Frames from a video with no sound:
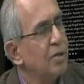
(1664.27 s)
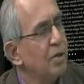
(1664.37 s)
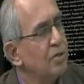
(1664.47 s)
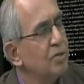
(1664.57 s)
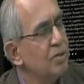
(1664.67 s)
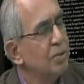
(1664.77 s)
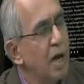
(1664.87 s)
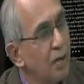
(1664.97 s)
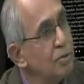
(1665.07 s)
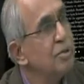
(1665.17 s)
lots of
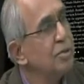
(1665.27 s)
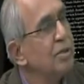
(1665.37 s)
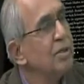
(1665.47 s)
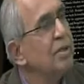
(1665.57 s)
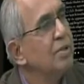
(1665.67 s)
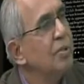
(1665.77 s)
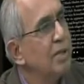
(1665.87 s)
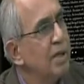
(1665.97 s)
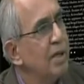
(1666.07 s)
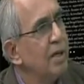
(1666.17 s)
cows were
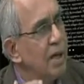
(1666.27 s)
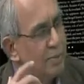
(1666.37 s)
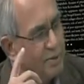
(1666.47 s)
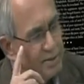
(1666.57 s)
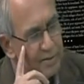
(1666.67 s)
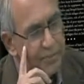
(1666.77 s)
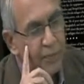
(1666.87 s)
there, gavis.